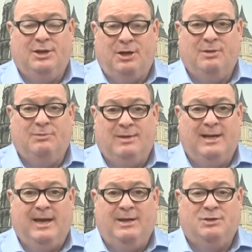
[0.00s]
going to
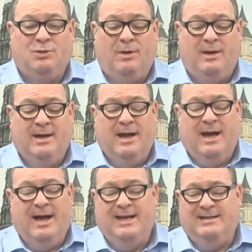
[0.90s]
really enjoy.
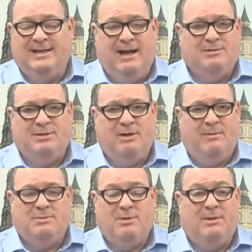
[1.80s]
Eating out in
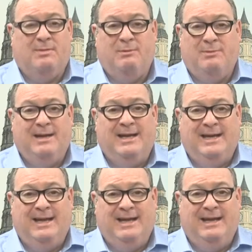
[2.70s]
Rome as well can be really
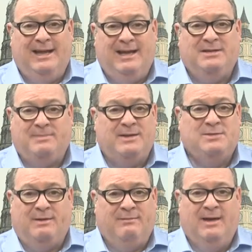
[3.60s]

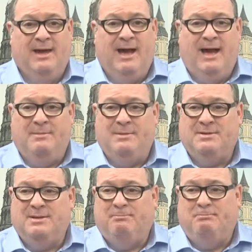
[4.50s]
inexpensive.
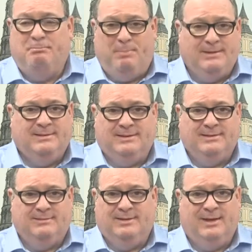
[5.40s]
There's an abundance
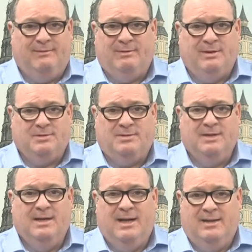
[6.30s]
of lovely restaurants,
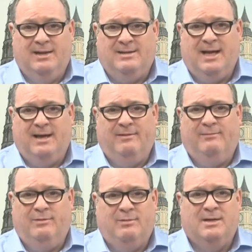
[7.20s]
and the Italian
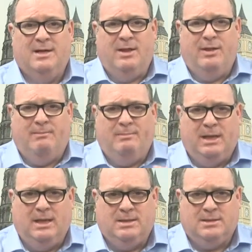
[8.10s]
food, the
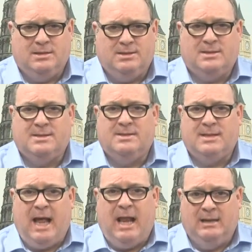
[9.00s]
pizzas, the
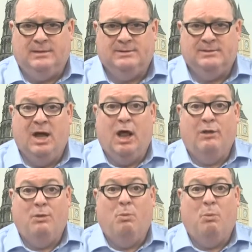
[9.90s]
salads,
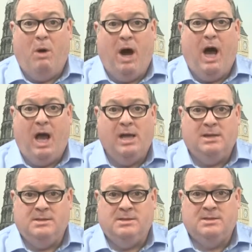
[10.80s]
the
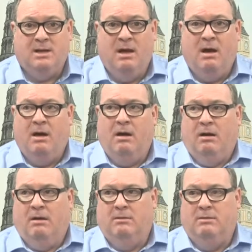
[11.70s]
wines,
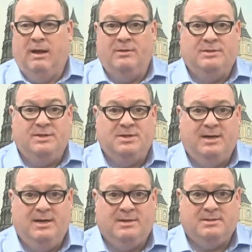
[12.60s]
oh, and the
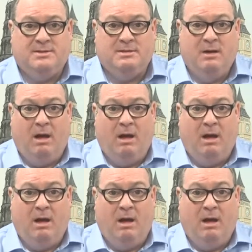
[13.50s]
desserts.